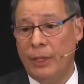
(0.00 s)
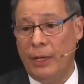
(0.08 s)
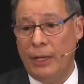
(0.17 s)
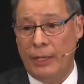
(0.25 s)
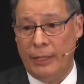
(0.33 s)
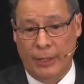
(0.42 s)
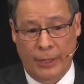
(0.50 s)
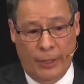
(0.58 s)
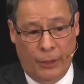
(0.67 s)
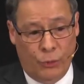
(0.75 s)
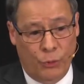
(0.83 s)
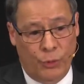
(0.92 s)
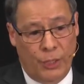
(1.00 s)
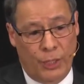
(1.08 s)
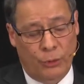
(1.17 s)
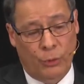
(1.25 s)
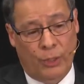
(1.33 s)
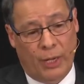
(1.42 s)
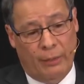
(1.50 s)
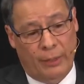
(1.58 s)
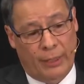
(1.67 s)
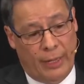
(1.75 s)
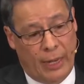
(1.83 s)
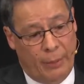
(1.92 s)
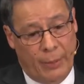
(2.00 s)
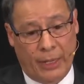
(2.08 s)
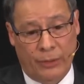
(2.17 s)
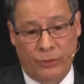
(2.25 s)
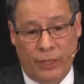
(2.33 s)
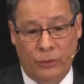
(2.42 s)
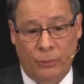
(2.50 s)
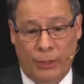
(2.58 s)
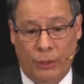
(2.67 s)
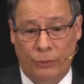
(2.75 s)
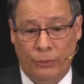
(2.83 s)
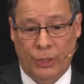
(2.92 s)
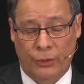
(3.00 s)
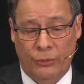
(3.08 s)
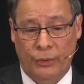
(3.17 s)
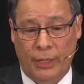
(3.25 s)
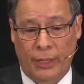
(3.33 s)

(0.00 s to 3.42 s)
And you need to have a dynamic assessment this.